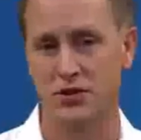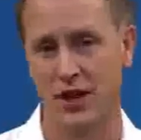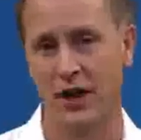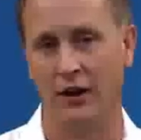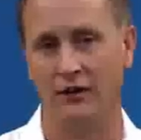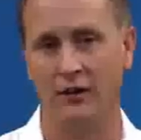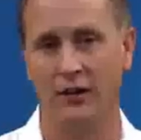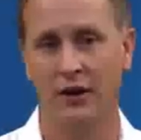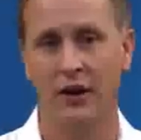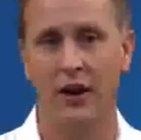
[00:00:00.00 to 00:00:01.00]
per child.
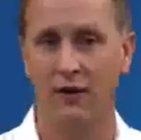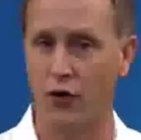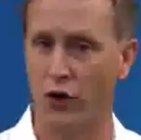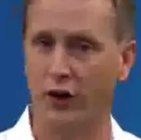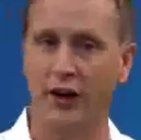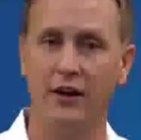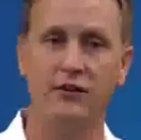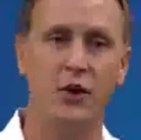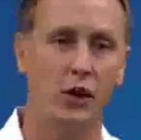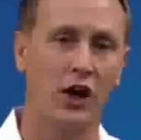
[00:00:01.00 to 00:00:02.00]
If your
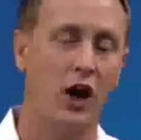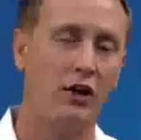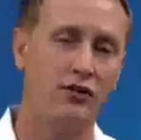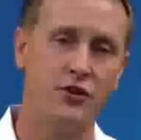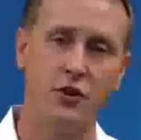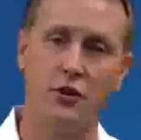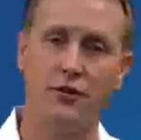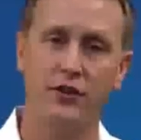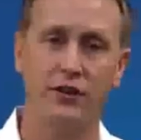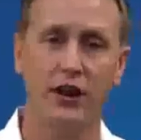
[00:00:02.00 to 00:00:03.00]
kids go to college or
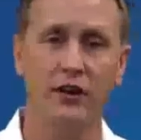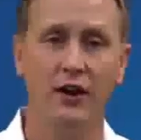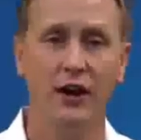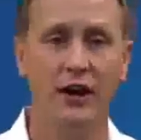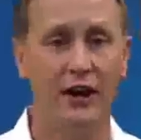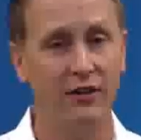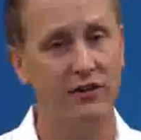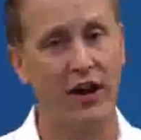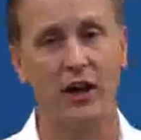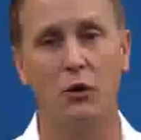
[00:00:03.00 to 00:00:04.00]
university,
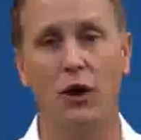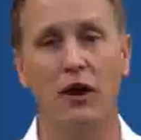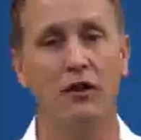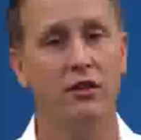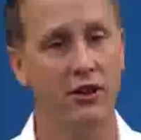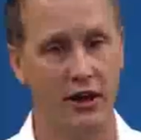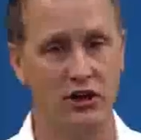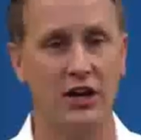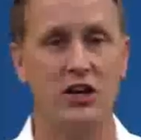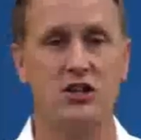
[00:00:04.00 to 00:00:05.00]
he's taken away the
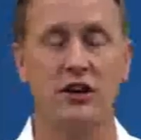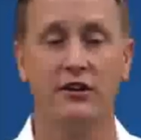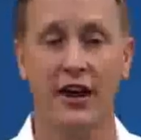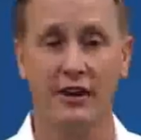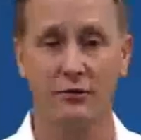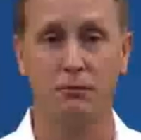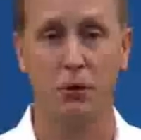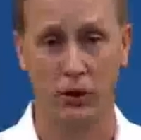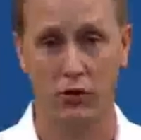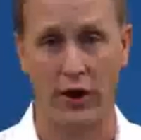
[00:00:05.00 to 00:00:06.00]
education and
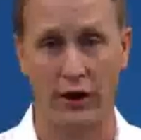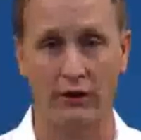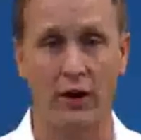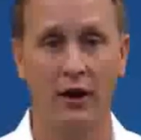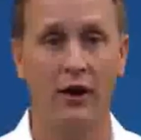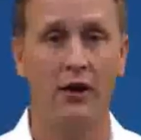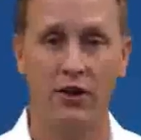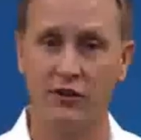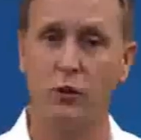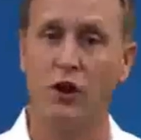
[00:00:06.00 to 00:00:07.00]
textbook credit.
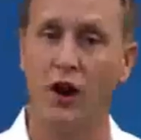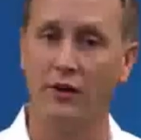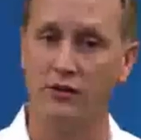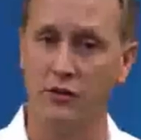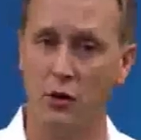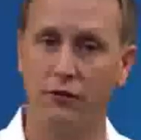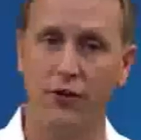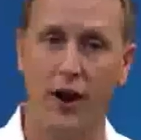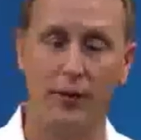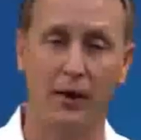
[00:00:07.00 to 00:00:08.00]
This will cost your
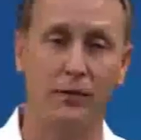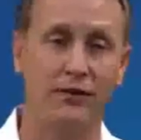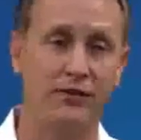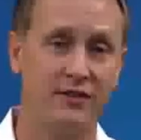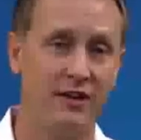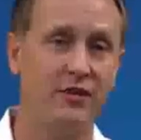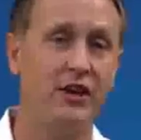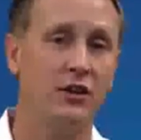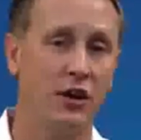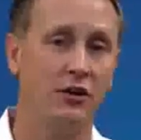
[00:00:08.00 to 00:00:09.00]
family up to
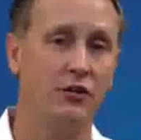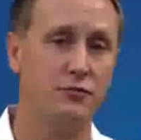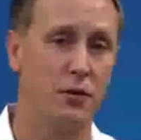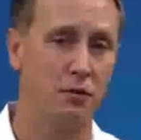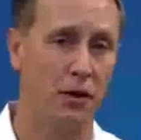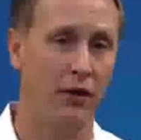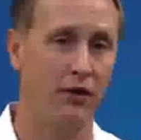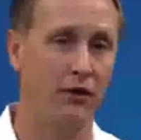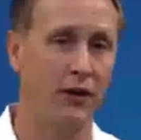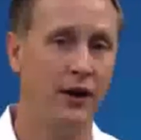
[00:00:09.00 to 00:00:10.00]
$70 per month.
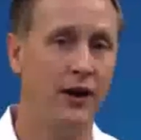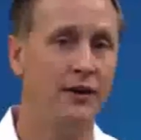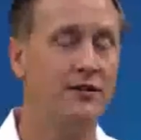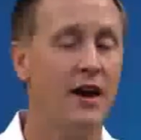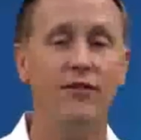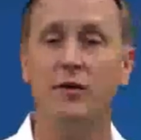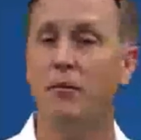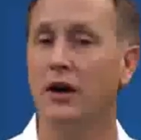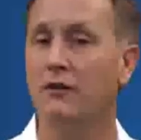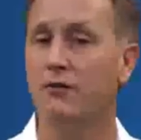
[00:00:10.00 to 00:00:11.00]
Saving
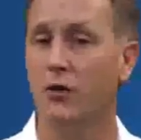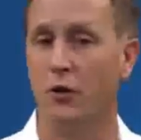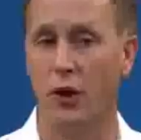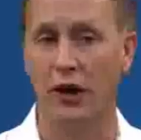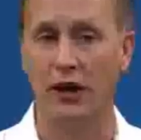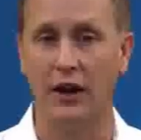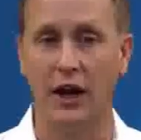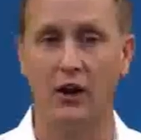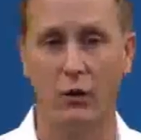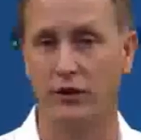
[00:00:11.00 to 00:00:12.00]
money for a rainy
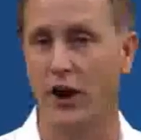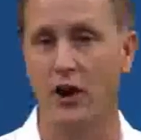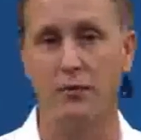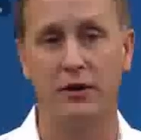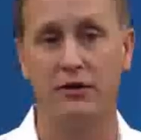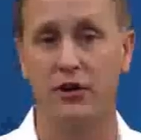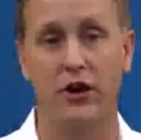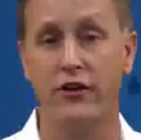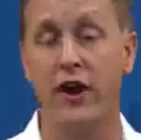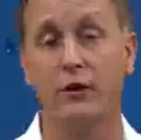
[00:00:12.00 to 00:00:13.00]
day or retirement is
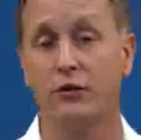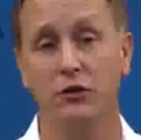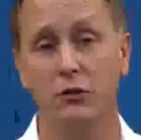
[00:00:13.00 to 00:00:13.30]
harder now